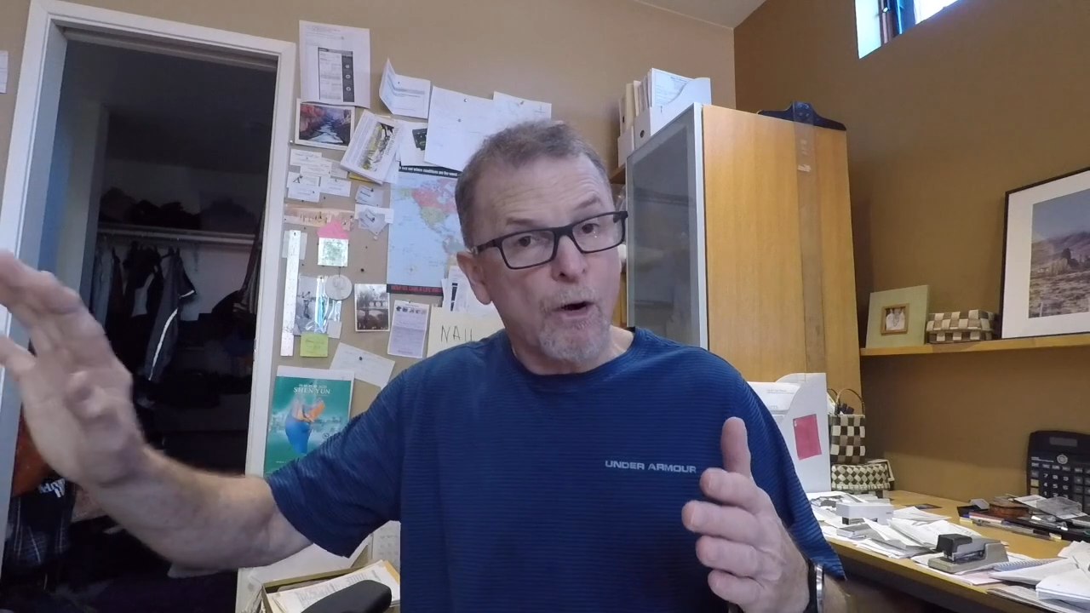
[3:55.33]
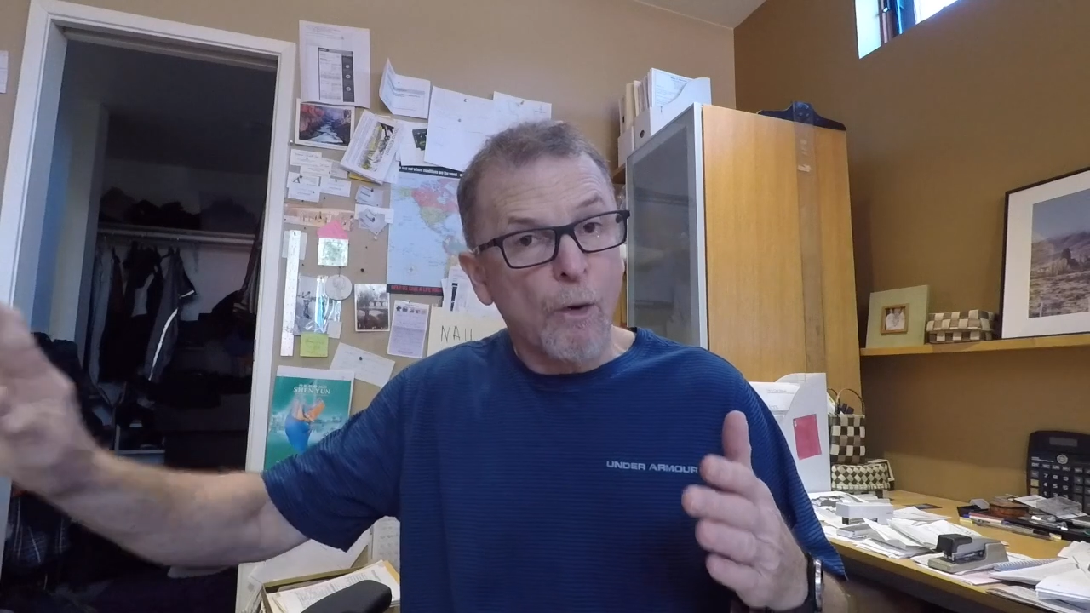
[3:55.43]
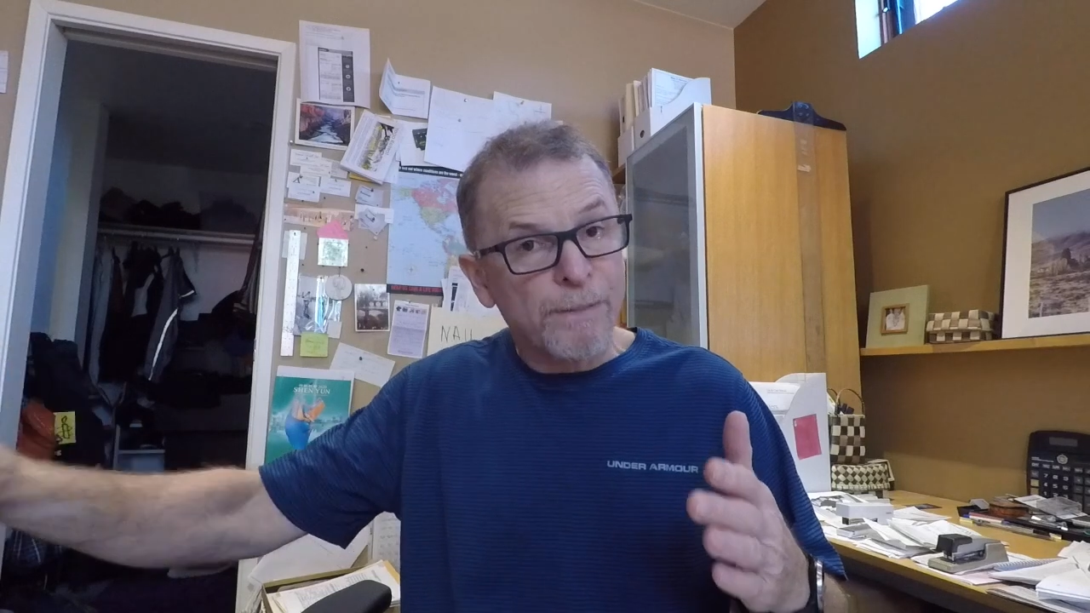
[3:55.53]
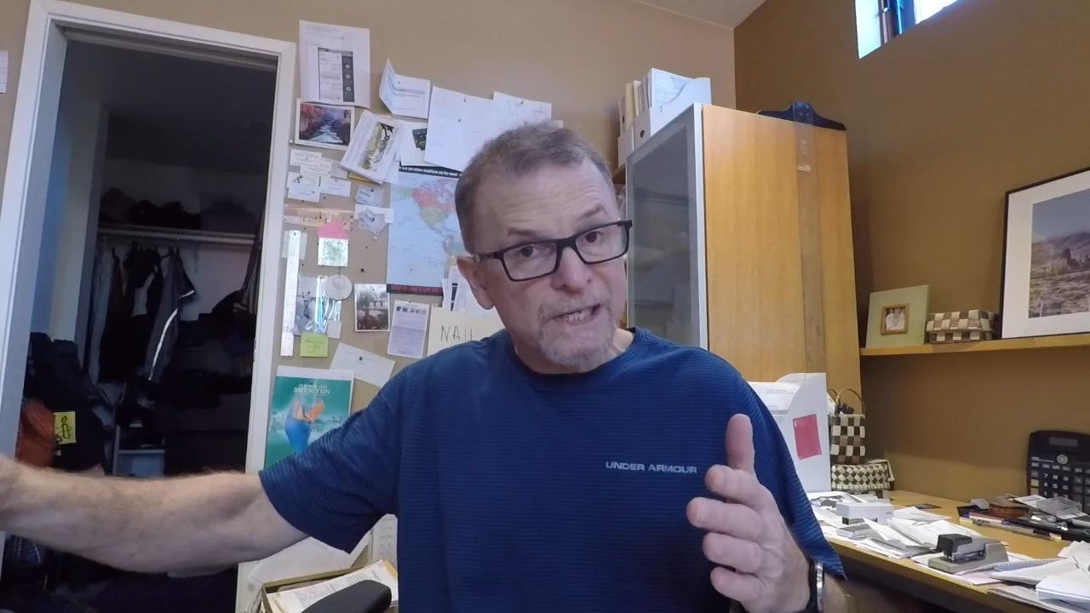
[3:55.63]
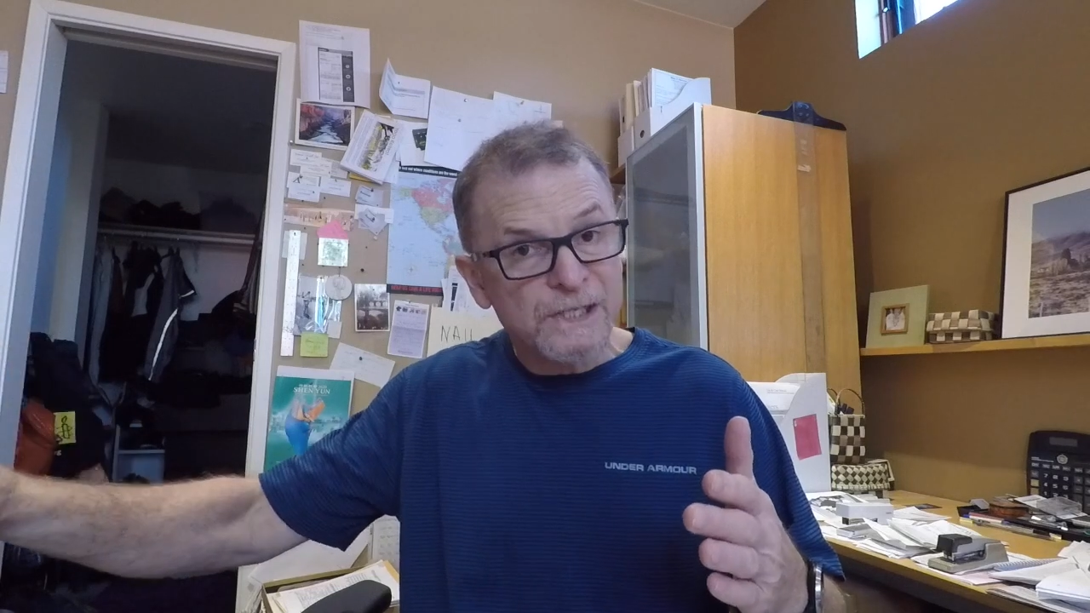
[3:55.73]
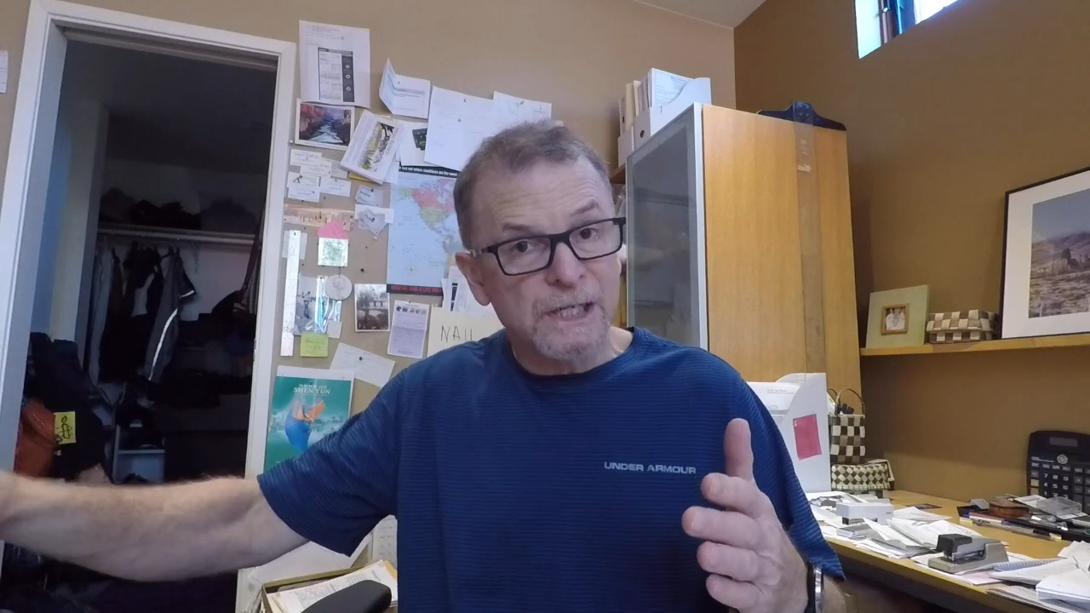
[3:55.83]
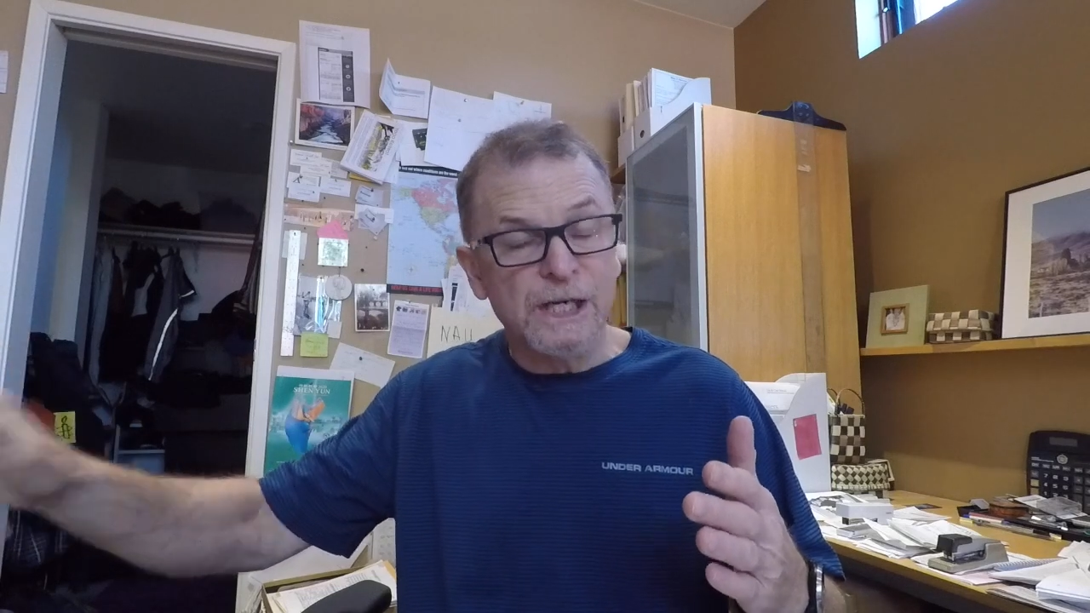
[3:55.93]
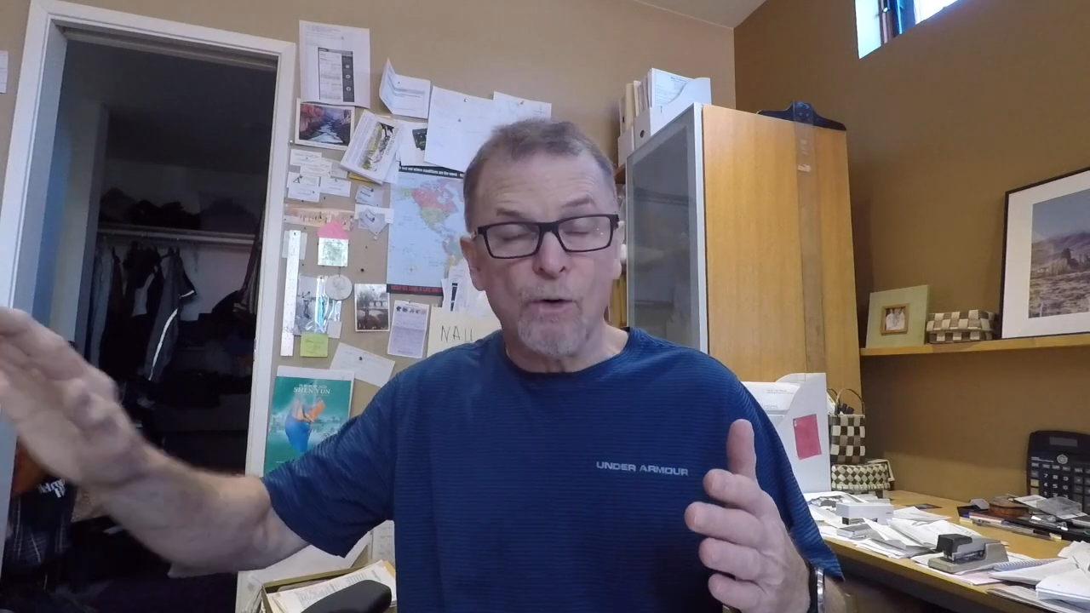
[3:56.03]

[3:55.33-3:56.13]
obesity